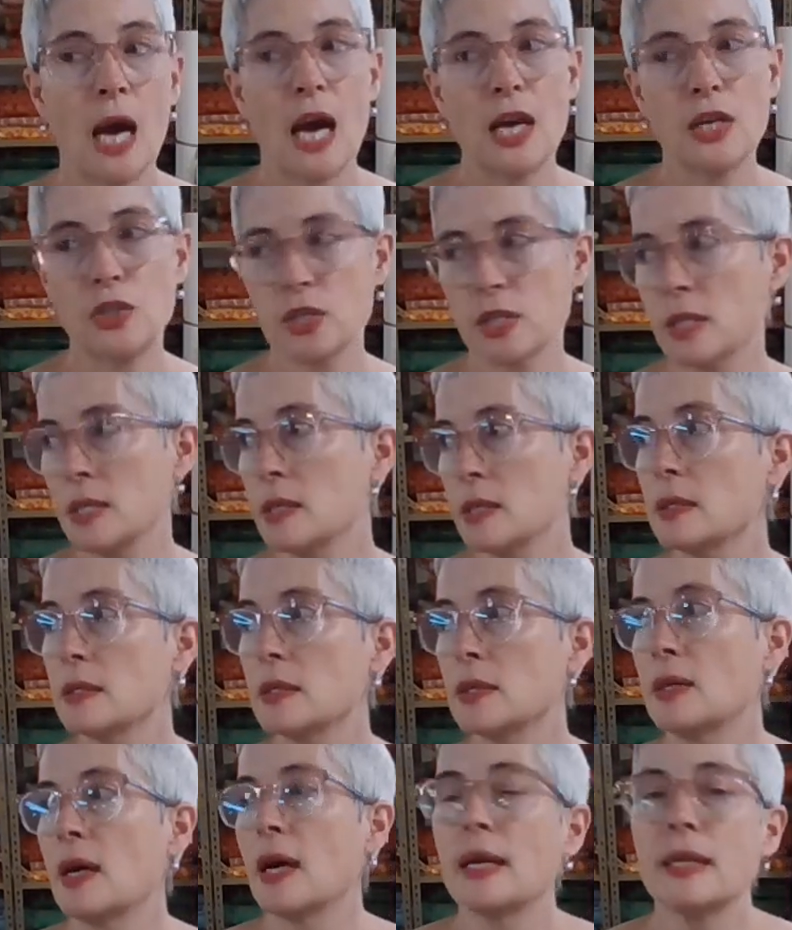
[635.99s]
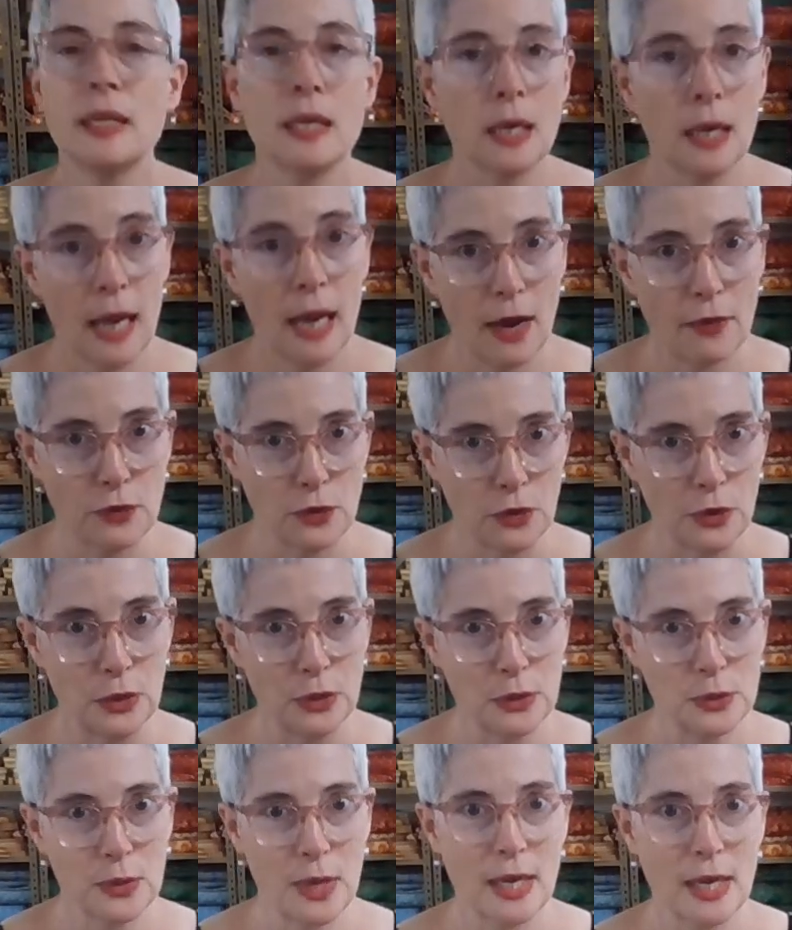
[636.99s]
I just need I need an
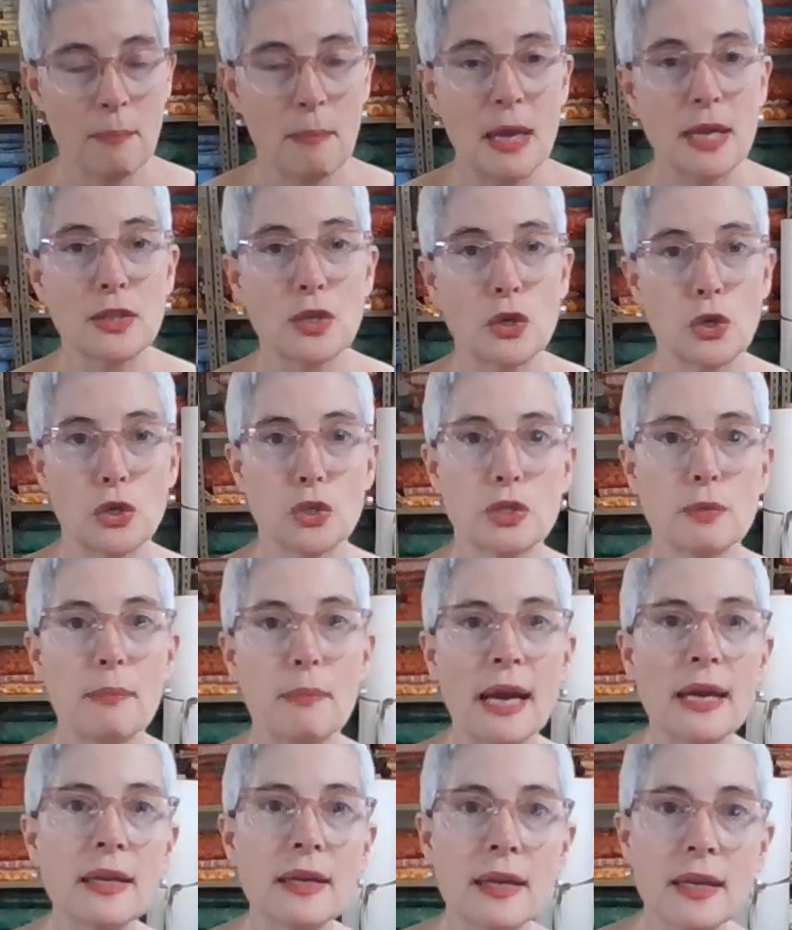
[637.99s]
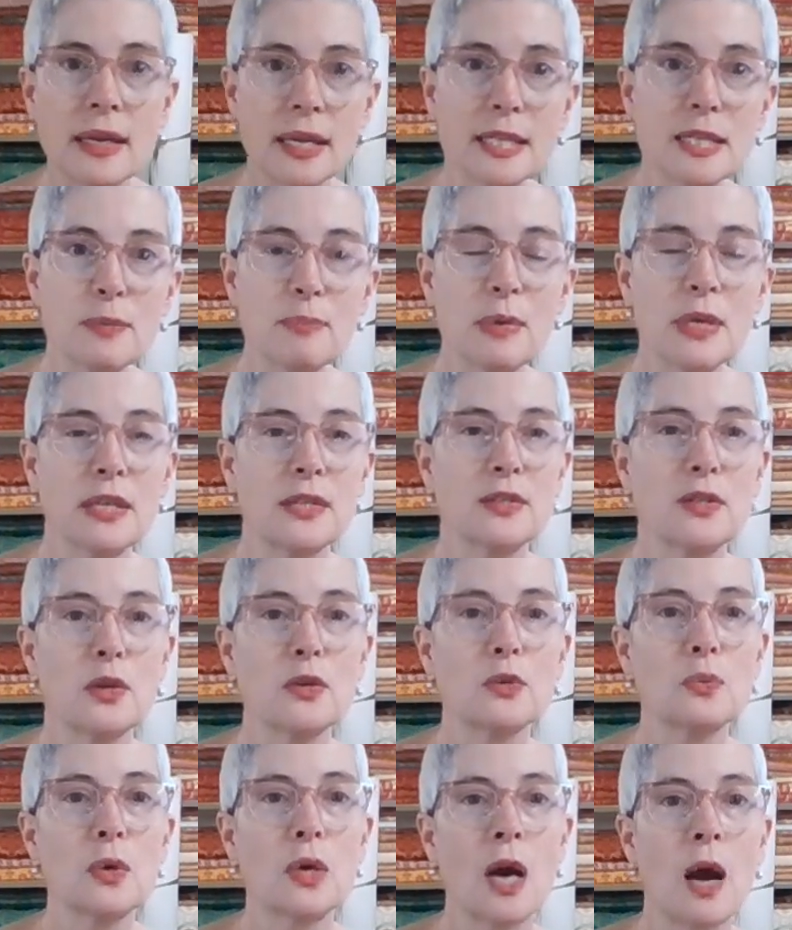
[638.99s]
afternoon so I can make the cushion backing kits, because
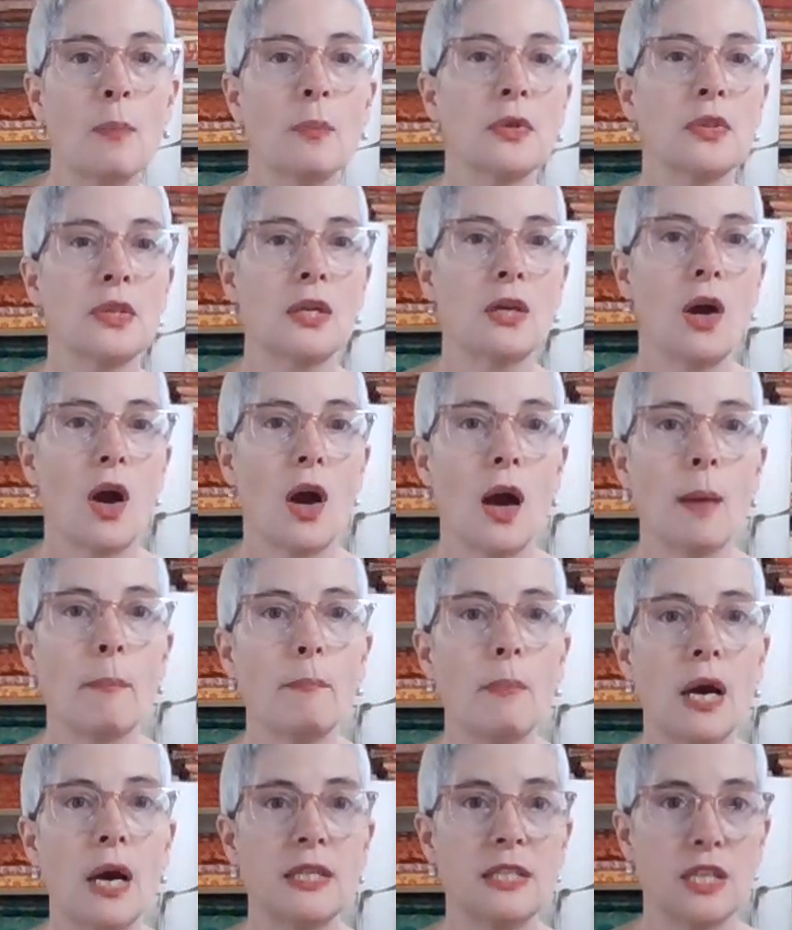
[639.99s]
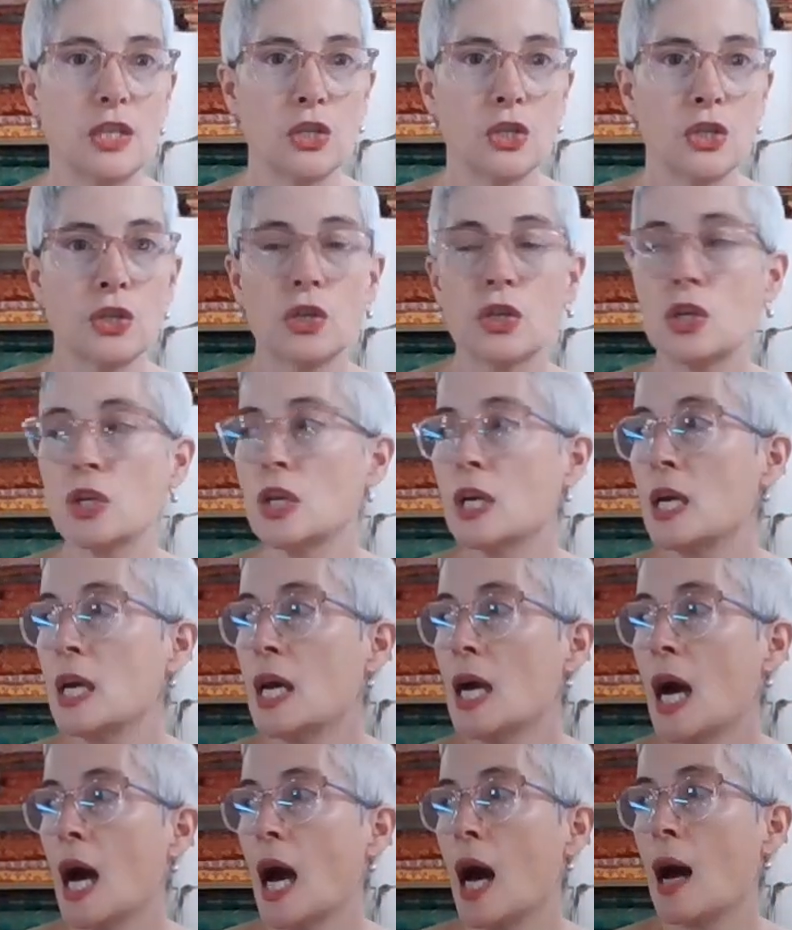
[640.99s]
those will come with an additional
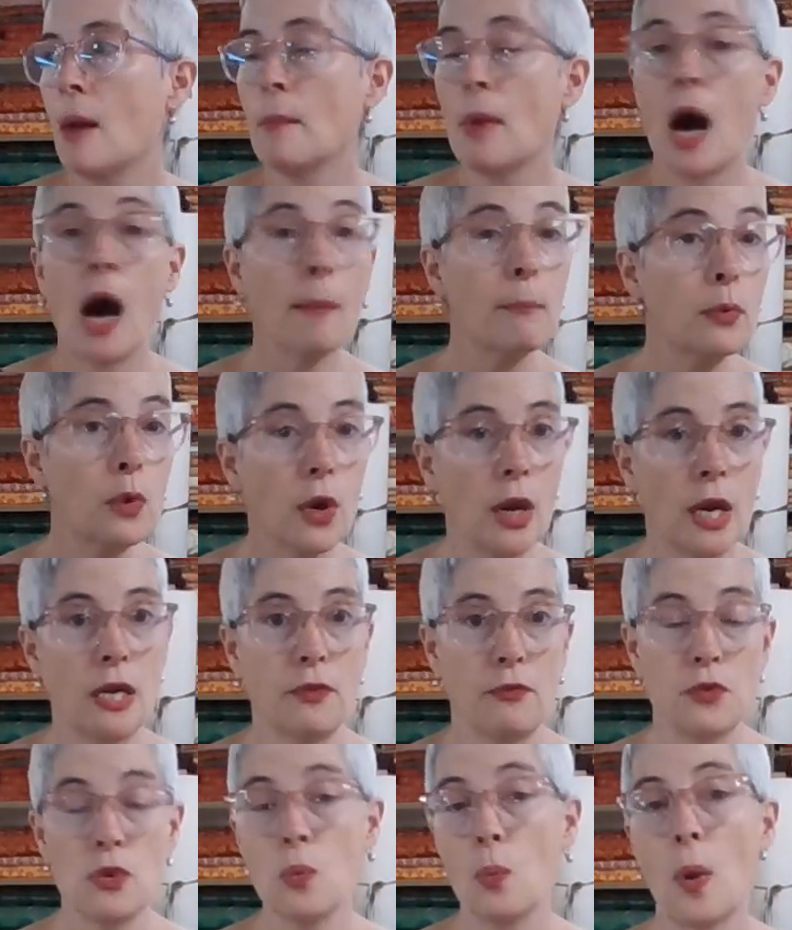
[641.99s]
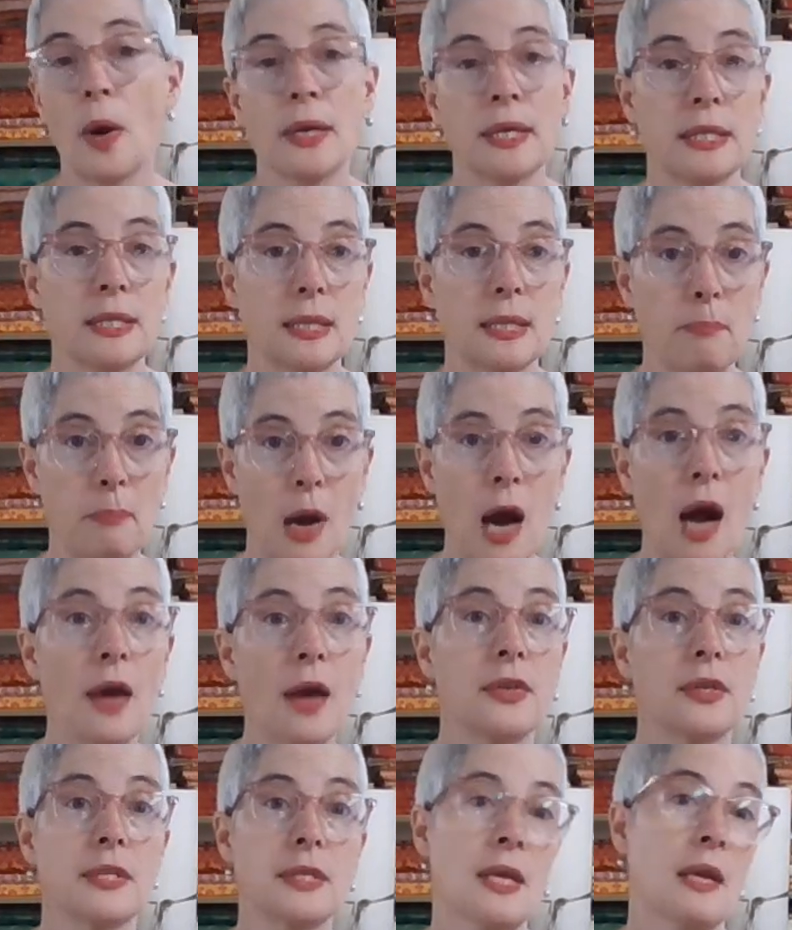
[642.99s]
upgrade if you want it to buy
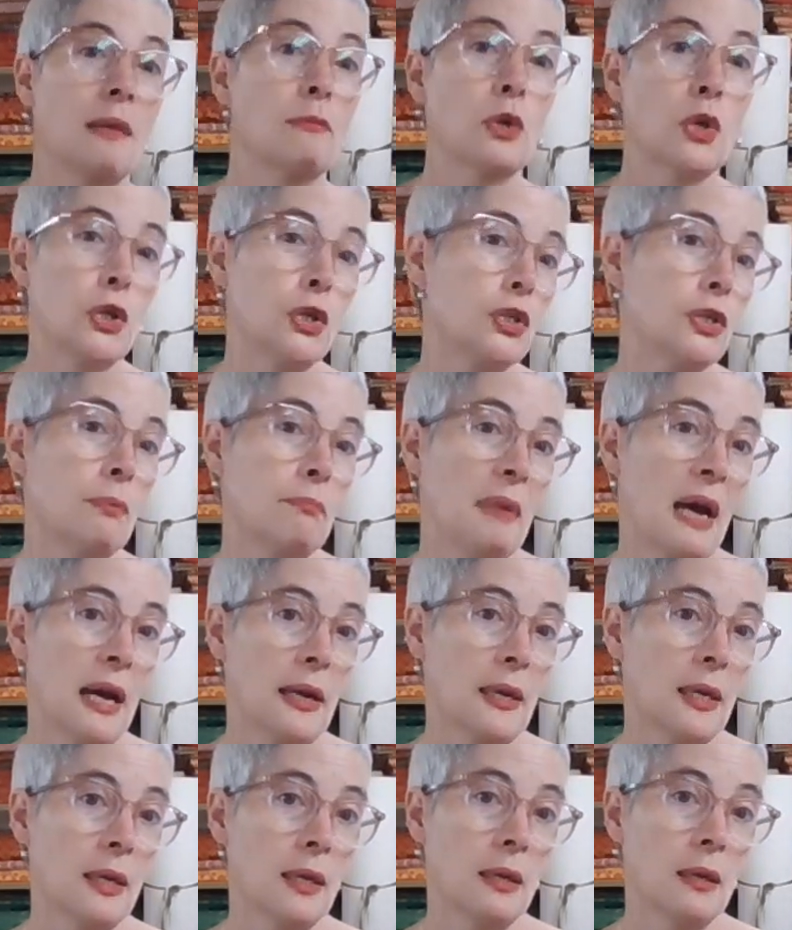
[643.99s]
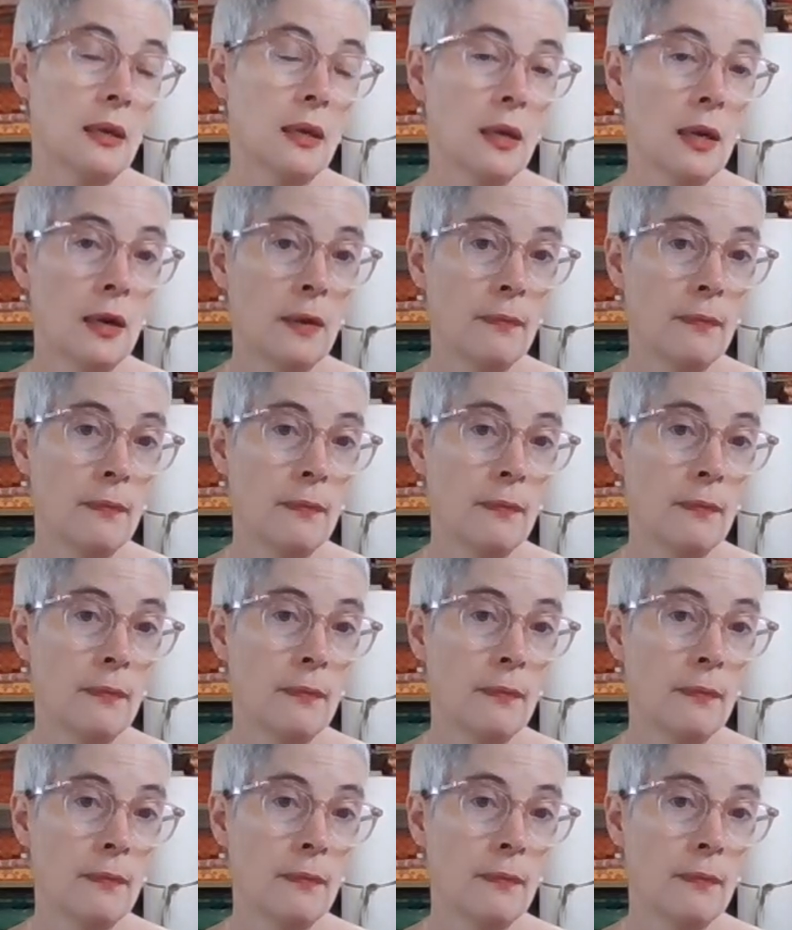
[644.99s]
the same cushion backing